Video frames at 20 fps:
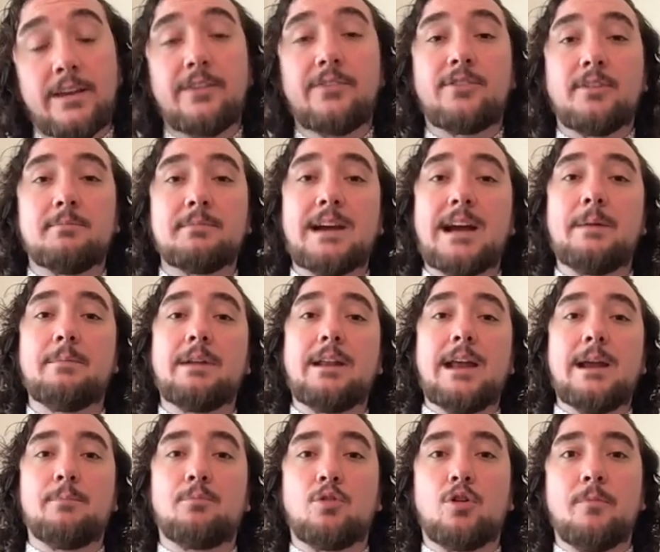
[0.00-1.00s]
sometime in
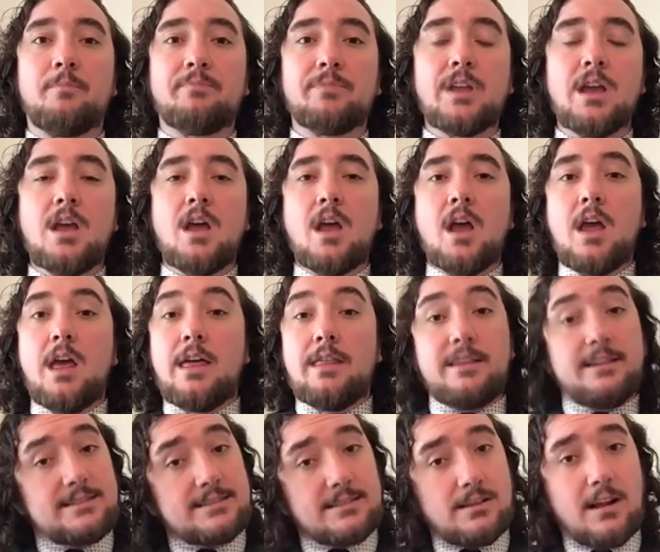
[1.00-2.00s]
April.
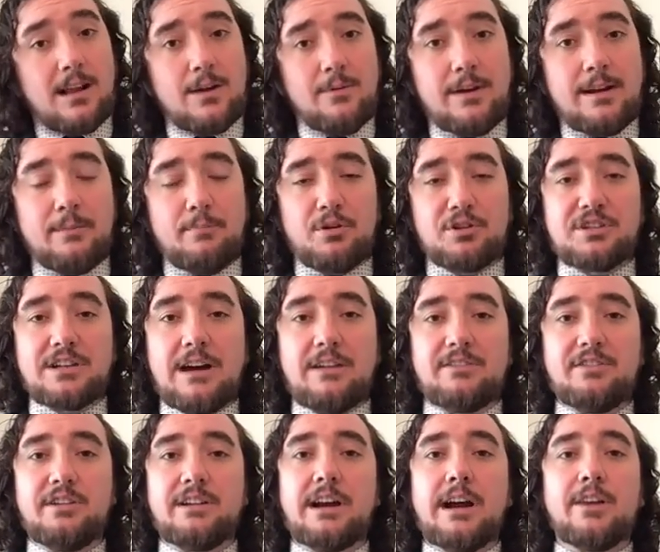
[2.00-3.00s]
This is all I want to push out
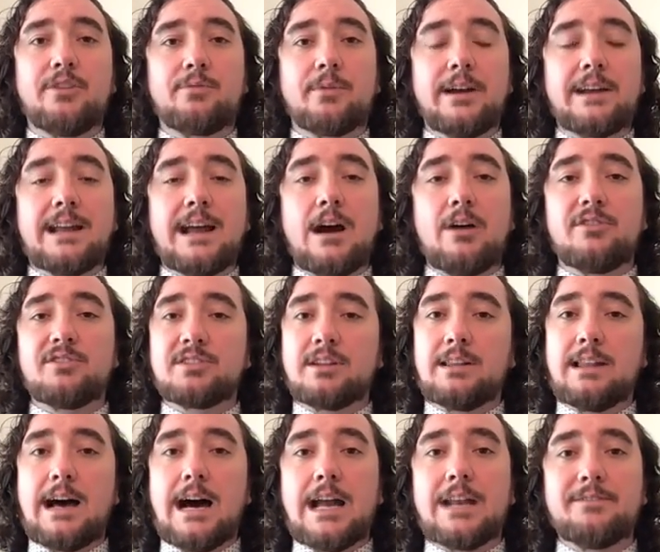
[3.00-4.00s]
to you guys right now. There's a
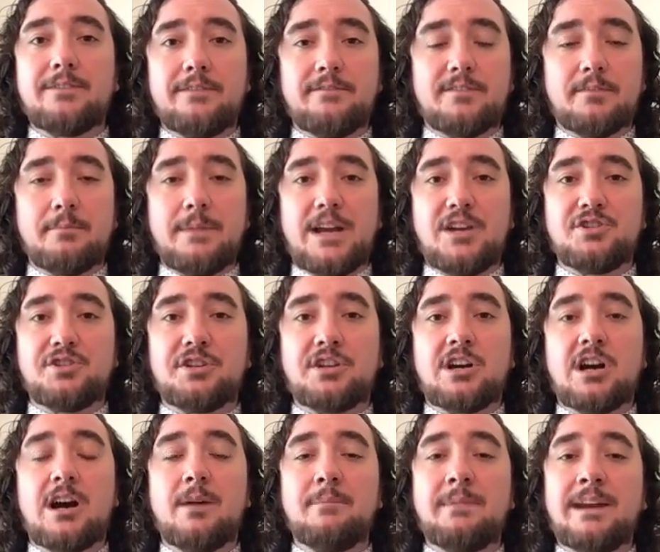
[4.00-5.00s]
lot of information
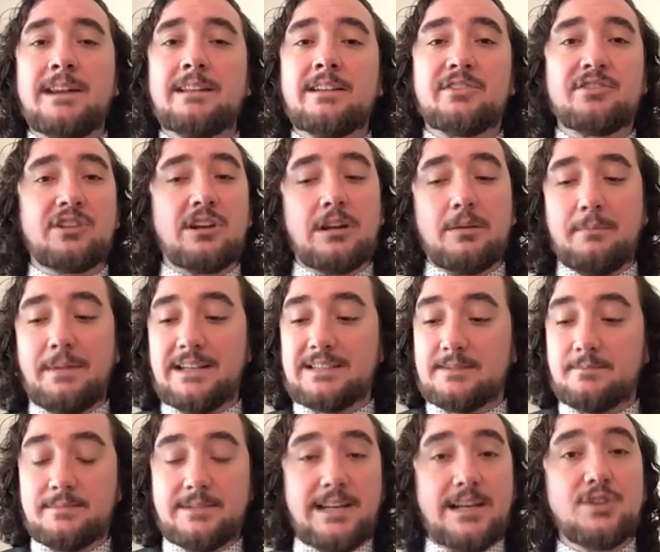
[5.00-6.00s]
coming. There's going to be
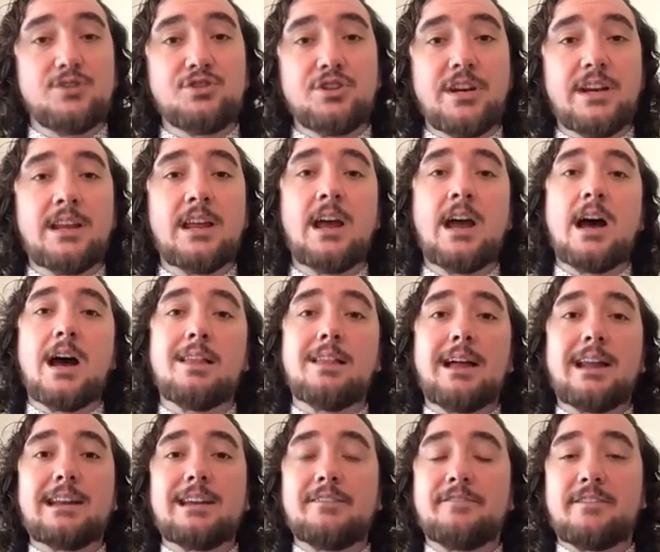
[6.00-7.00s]
some teaching, a
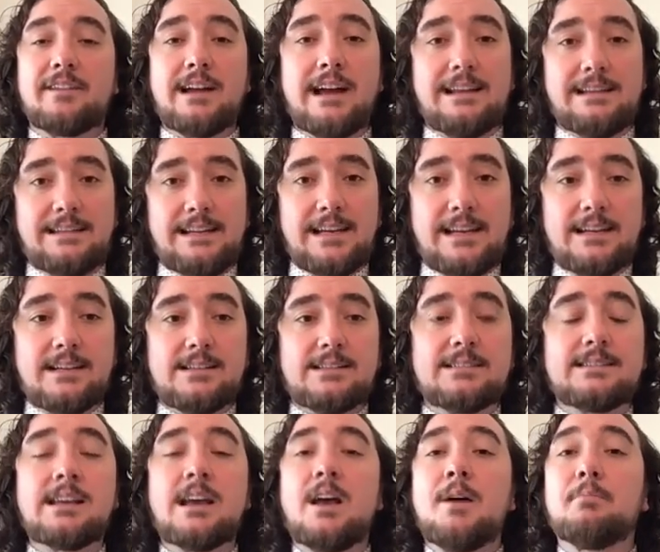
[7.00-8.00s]
lot of different
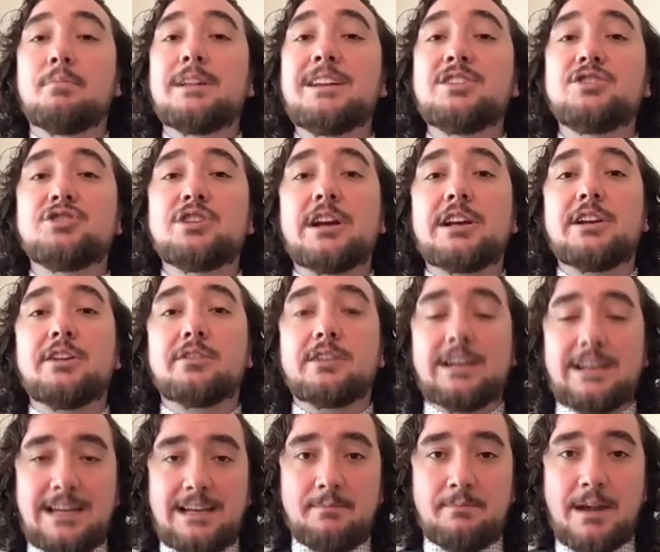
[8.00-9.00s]
ideas. Please check your
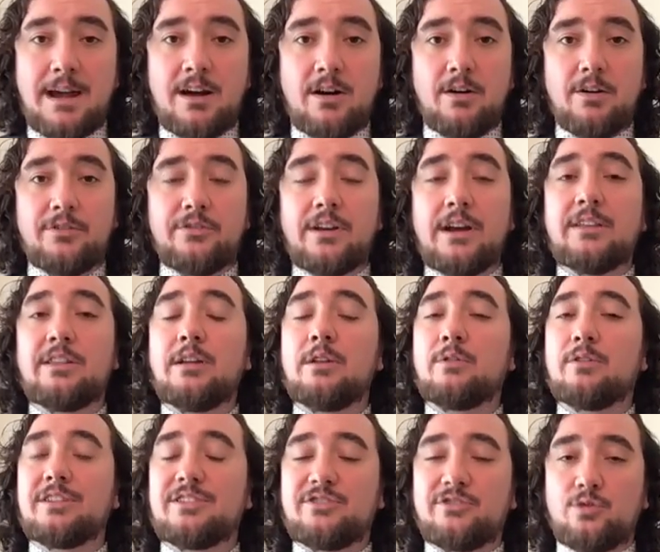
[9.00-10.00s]
emails. I know
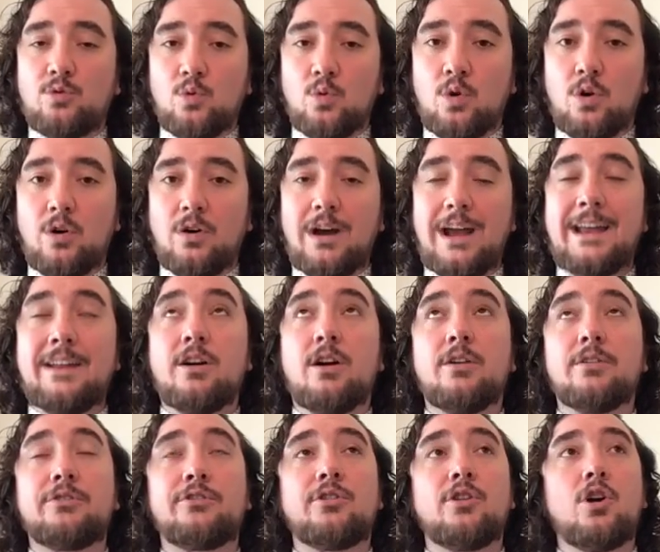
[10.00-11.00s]
the school and
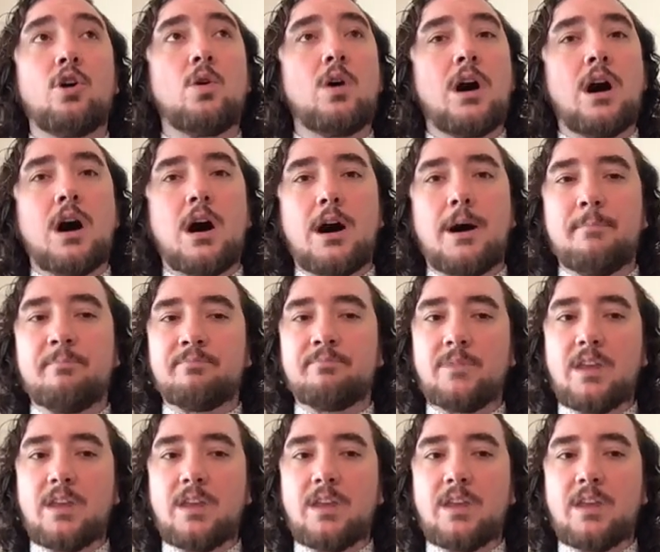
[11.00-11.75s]
also